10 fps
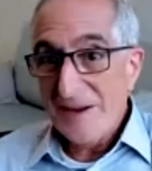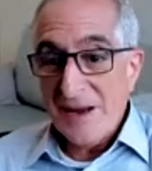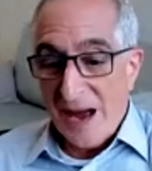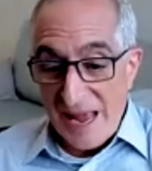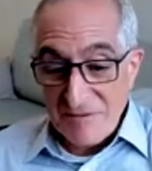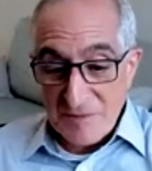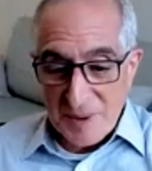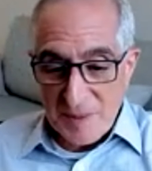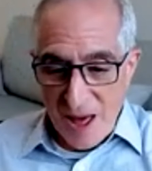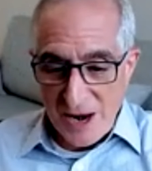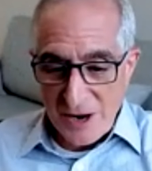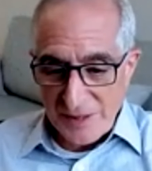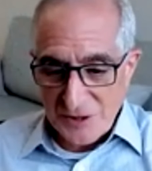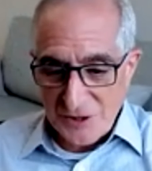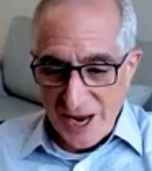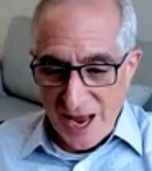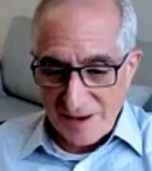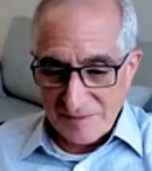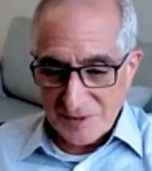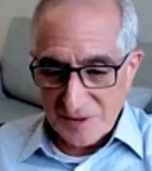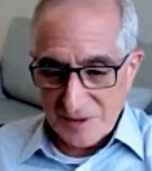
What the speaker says: I haven't been monitoring the chat, so.